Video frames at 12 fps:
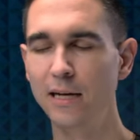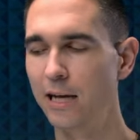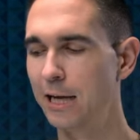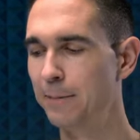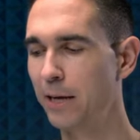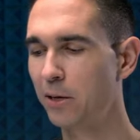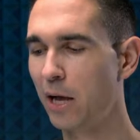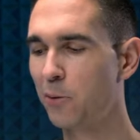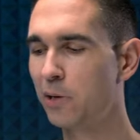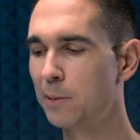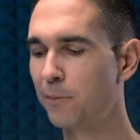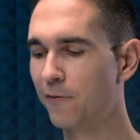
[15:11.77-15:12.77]
I
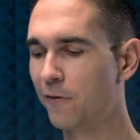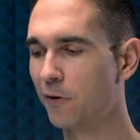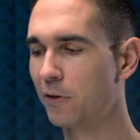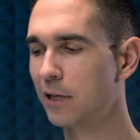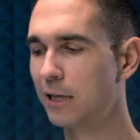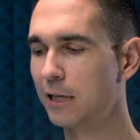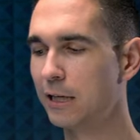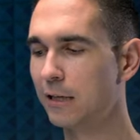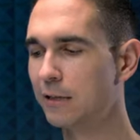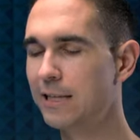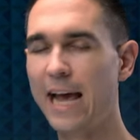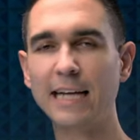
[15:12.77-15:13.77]
really prefer
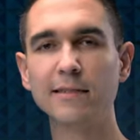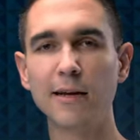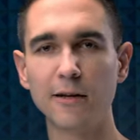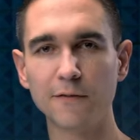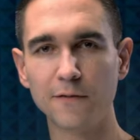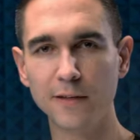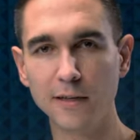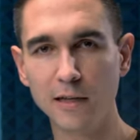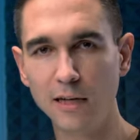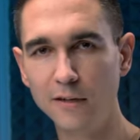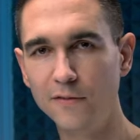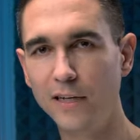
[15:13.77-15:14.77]
the tactile feel
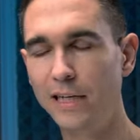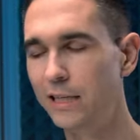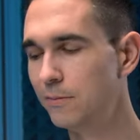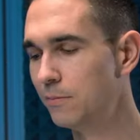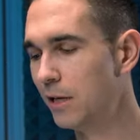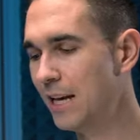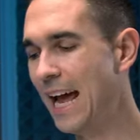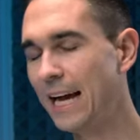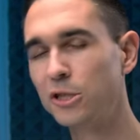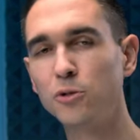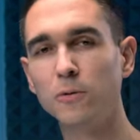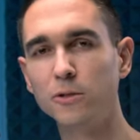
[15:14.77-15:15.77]
of an
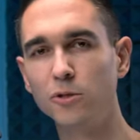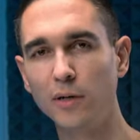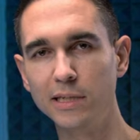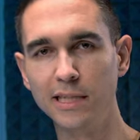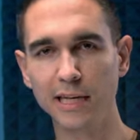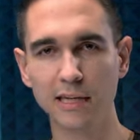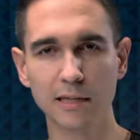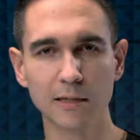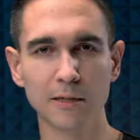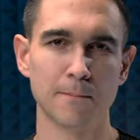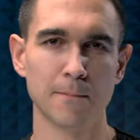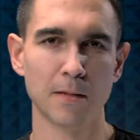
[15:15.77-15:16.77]
actual joystick.
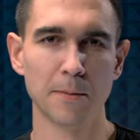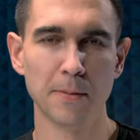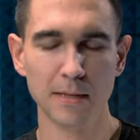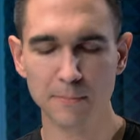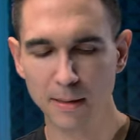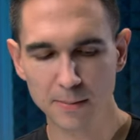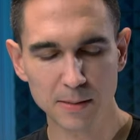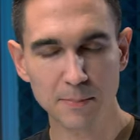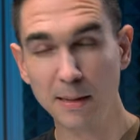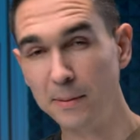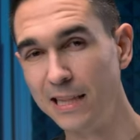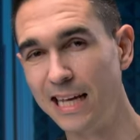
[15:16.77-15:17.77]
But
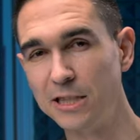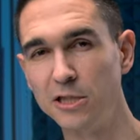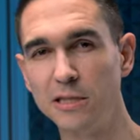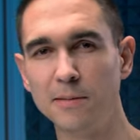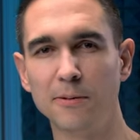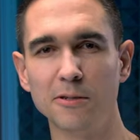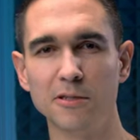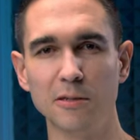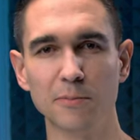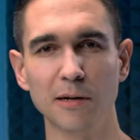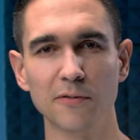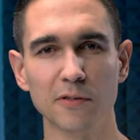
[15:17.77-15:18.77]
maybe that's just a
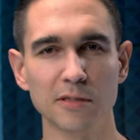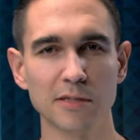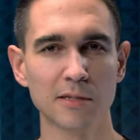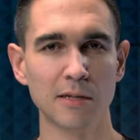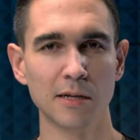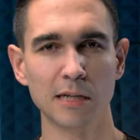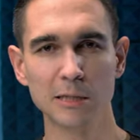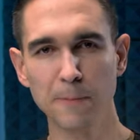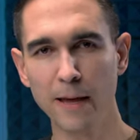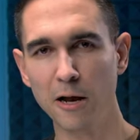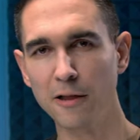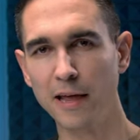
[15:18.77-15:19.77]
personal preference.
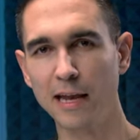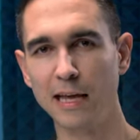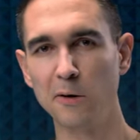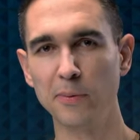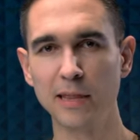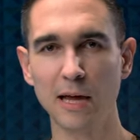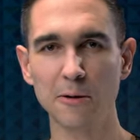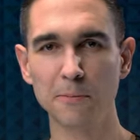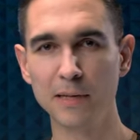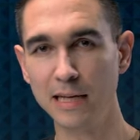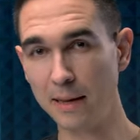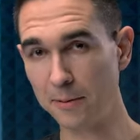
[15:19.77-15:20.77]
Despite all that, and without
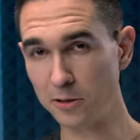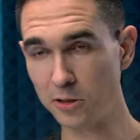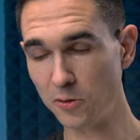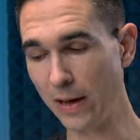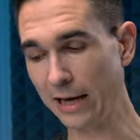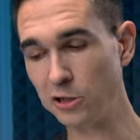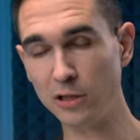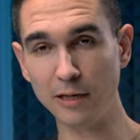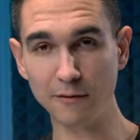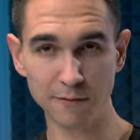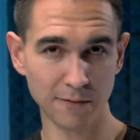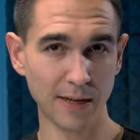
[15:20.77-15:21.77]
being able to
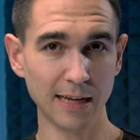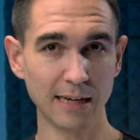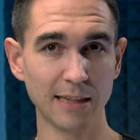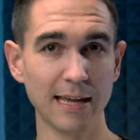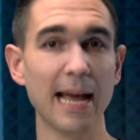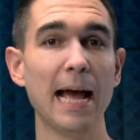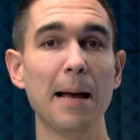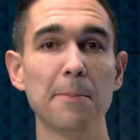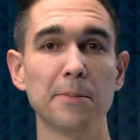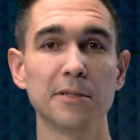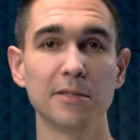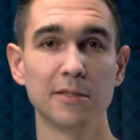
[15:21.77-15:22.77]
actually find the
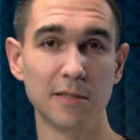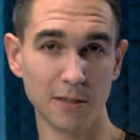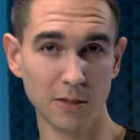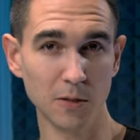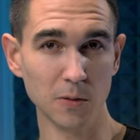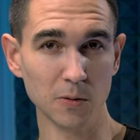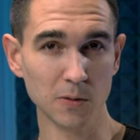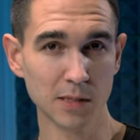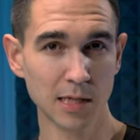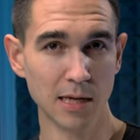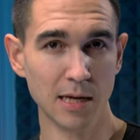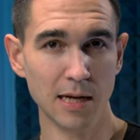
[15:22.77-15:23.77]
app to use,
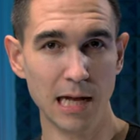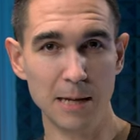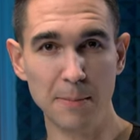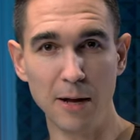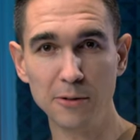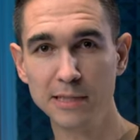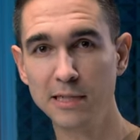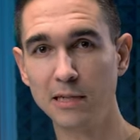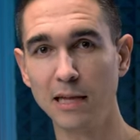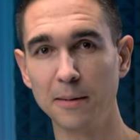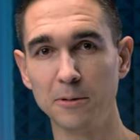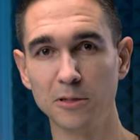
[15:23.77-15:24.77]
I was
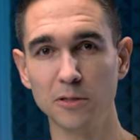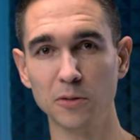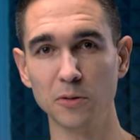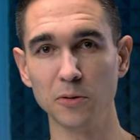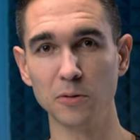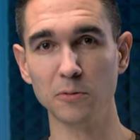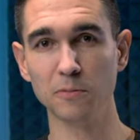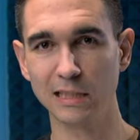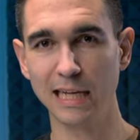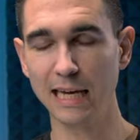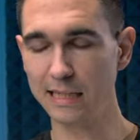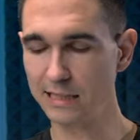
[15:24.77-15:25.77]
still able to
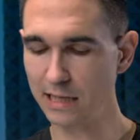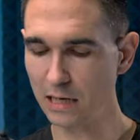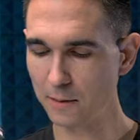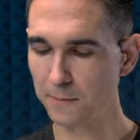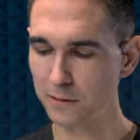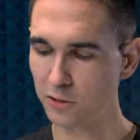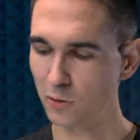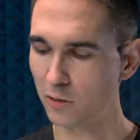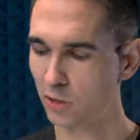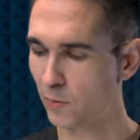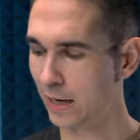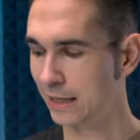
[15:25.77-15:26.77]
get it set up, control
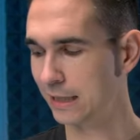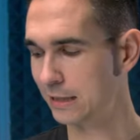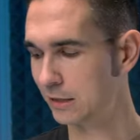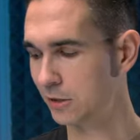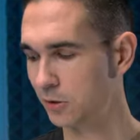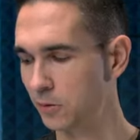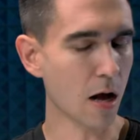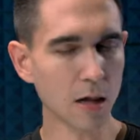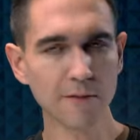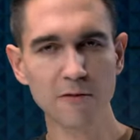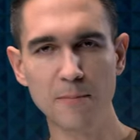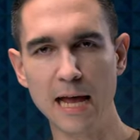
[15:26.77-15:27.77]
it the way I needed to.
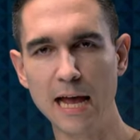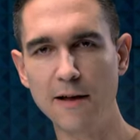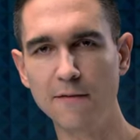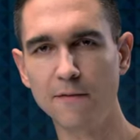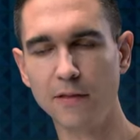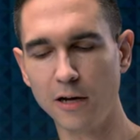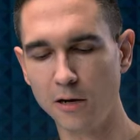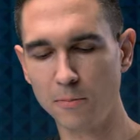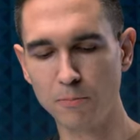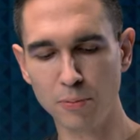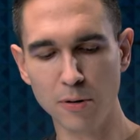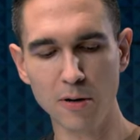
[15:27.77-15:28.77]
All of them have their
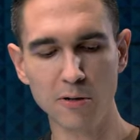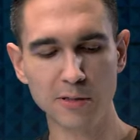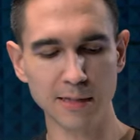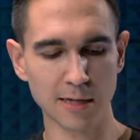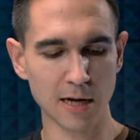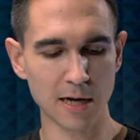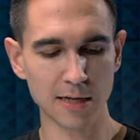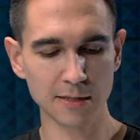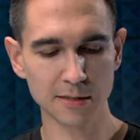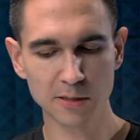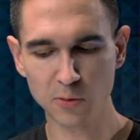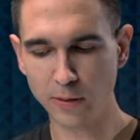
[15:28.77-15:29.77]
pros and
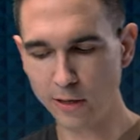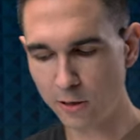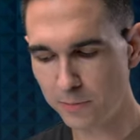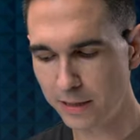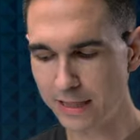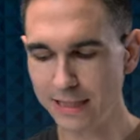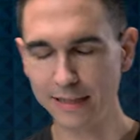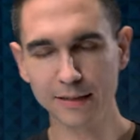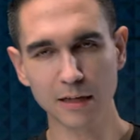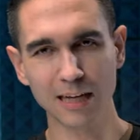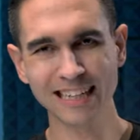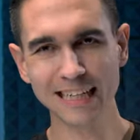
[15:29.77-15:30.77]
cons, whether it be
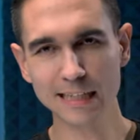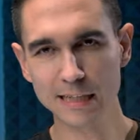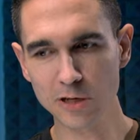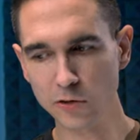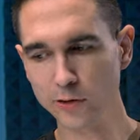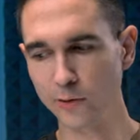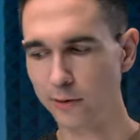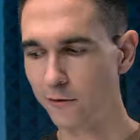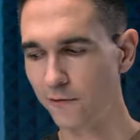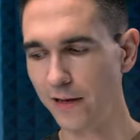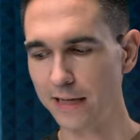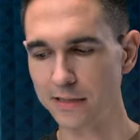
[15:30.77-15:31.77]
an easy user
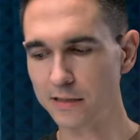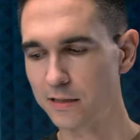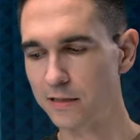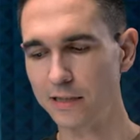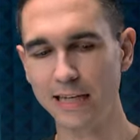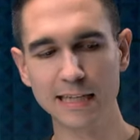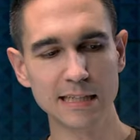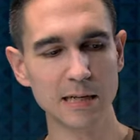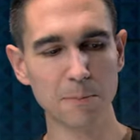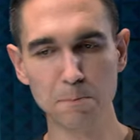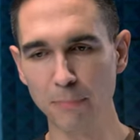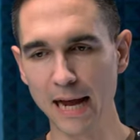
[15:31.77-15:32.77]
interface, easy
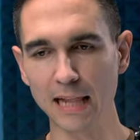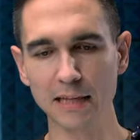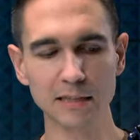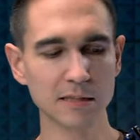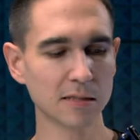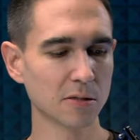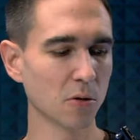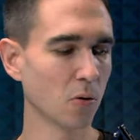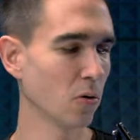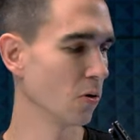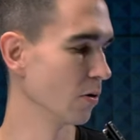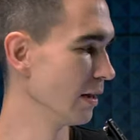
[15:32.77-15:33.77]
to balance,
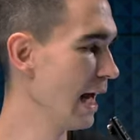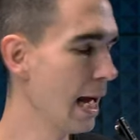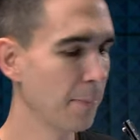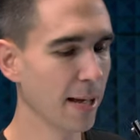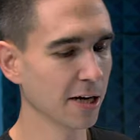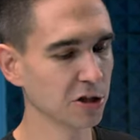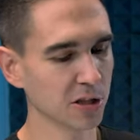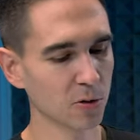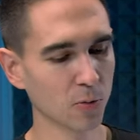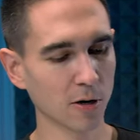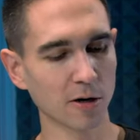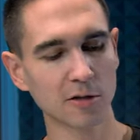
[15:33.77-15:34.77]
or the app actually
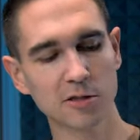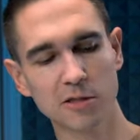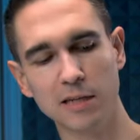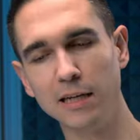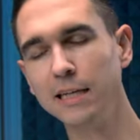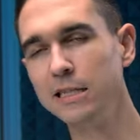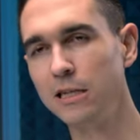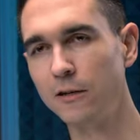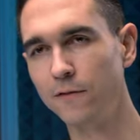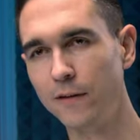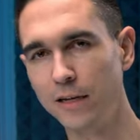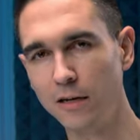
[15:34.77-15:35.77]
works and easy to
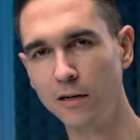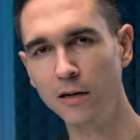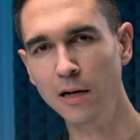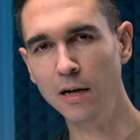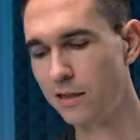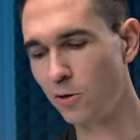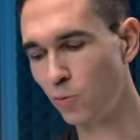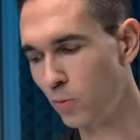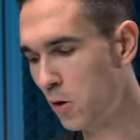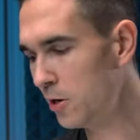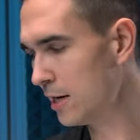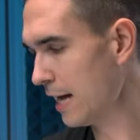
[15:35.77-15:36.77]
configure. The
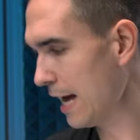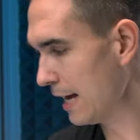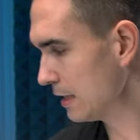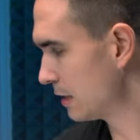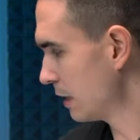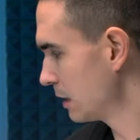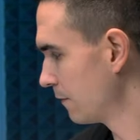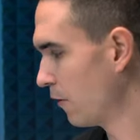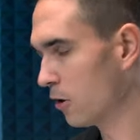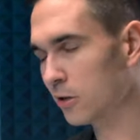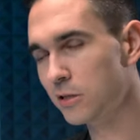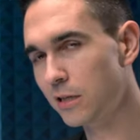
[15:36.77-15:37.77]
Ronin S, as
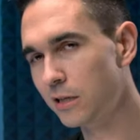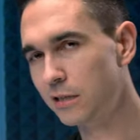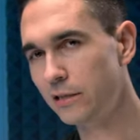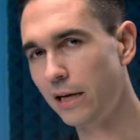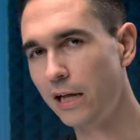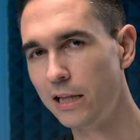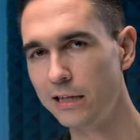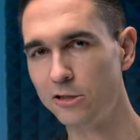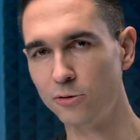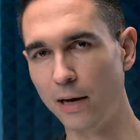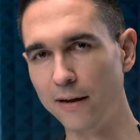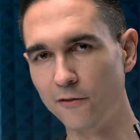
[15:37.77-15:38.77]
far as daily
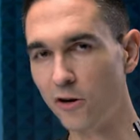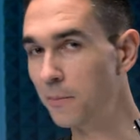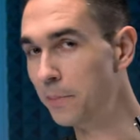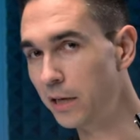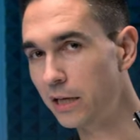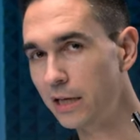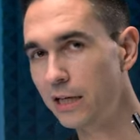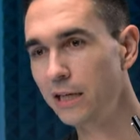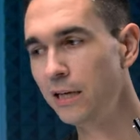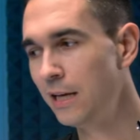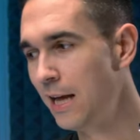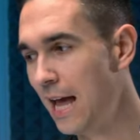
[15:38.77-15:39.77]
driver ability,
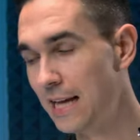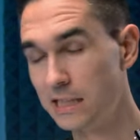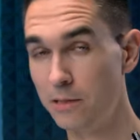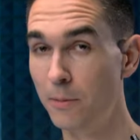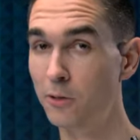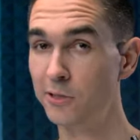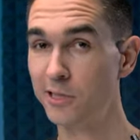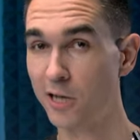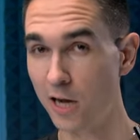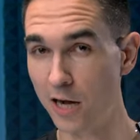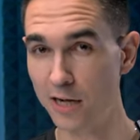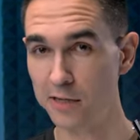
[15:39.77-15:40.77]
has the most
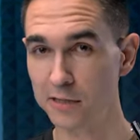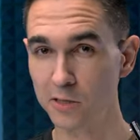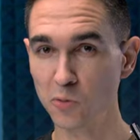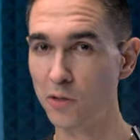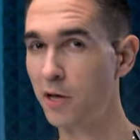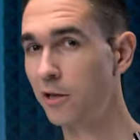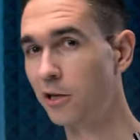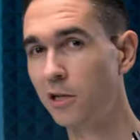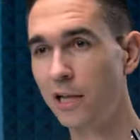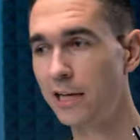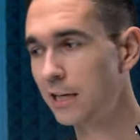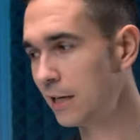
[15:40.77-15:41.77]
cons with all the
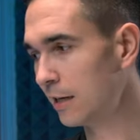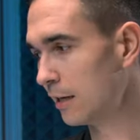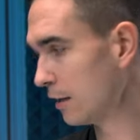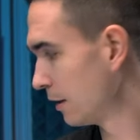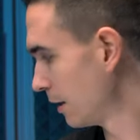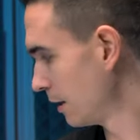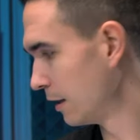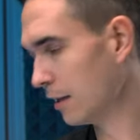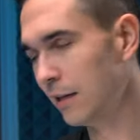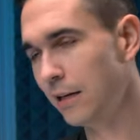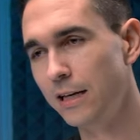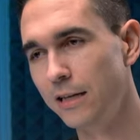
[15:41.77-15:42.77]
clanking and
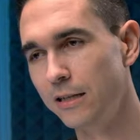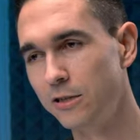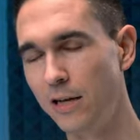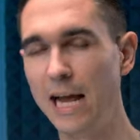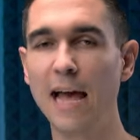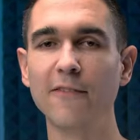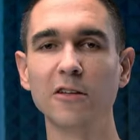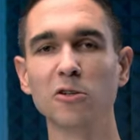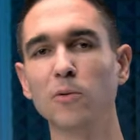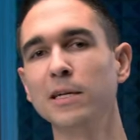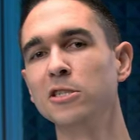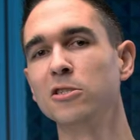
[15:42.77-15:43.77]
the, you know, having to
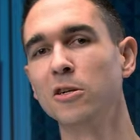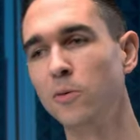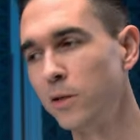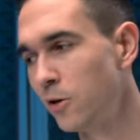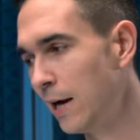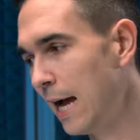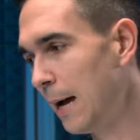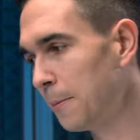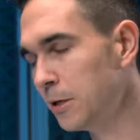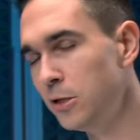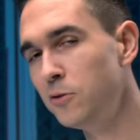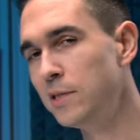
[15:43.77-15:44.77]
register with your app
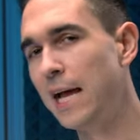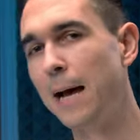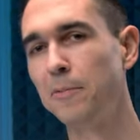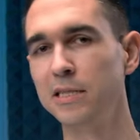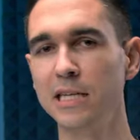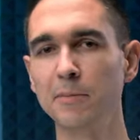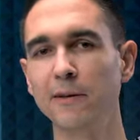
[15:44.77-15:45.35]
and use the app to set up